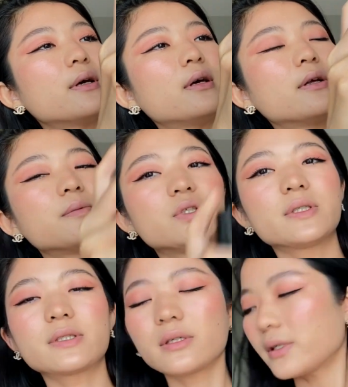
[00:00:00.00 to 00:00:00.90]
and I'm
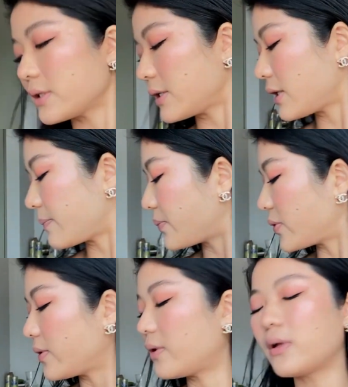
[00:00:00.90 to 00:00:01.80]
just gonna
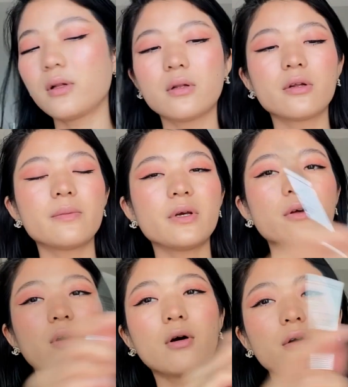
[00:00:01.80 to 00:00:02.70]
put a little bit
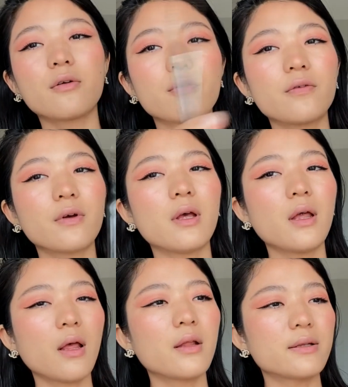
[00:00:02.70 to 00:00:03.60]
of
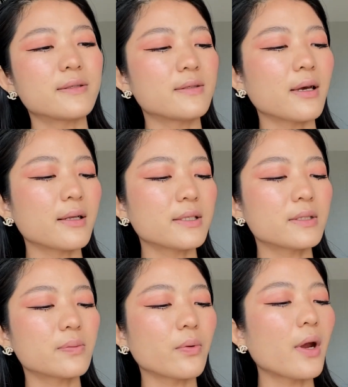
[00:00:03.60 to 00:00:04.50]
the setting
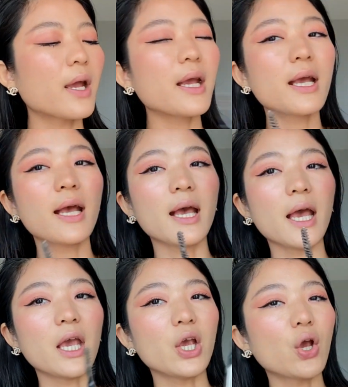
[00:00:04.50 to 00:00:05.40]
spray
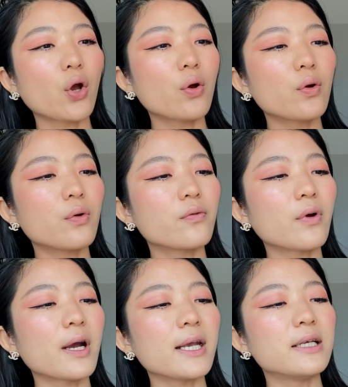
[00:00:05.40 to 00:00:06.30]
and go
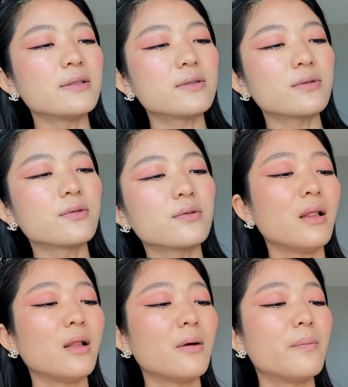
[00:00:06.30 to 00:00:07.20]
right into
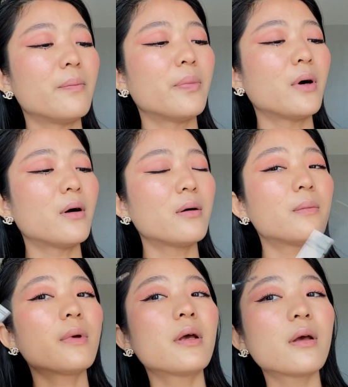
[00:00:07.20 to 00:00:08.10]
lip
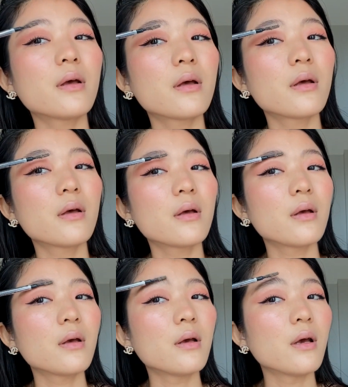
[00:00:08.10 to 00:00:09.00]
balm,
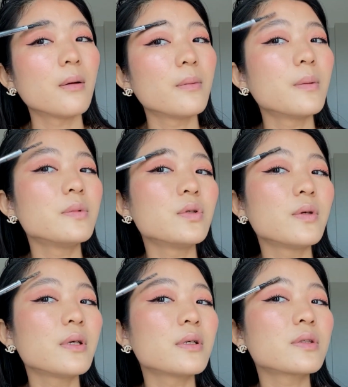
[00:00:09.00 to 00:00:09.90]
and I'm
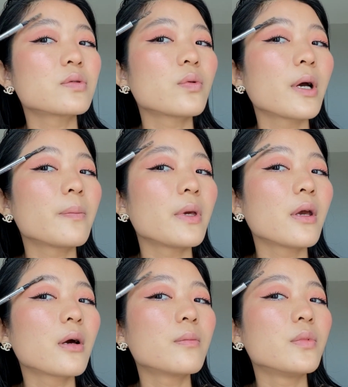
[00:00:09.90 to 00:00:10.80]
doing a
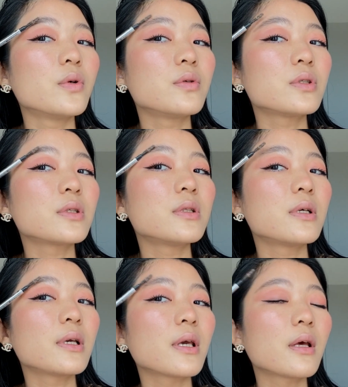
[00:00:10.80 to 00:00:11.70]
swiping up motion
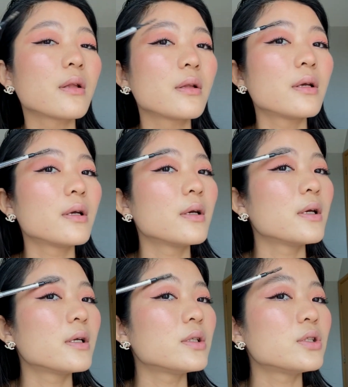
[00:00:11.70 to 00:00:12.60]
again
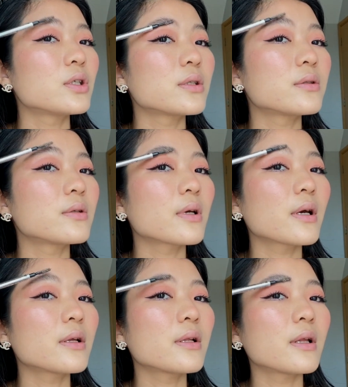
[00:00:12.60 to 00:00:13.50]
just to
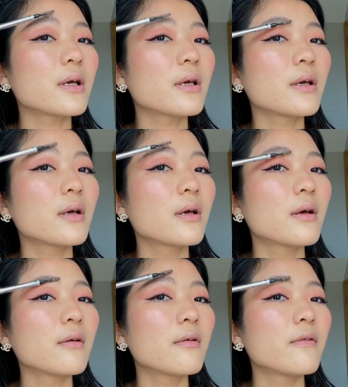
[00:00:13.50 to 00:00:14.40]
kind of like
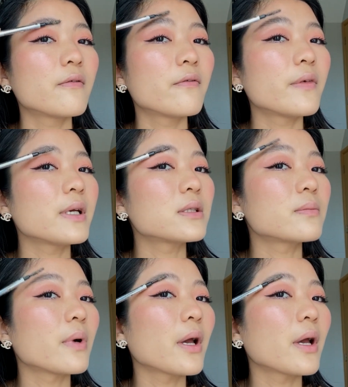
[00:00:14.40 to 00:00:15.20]
fix my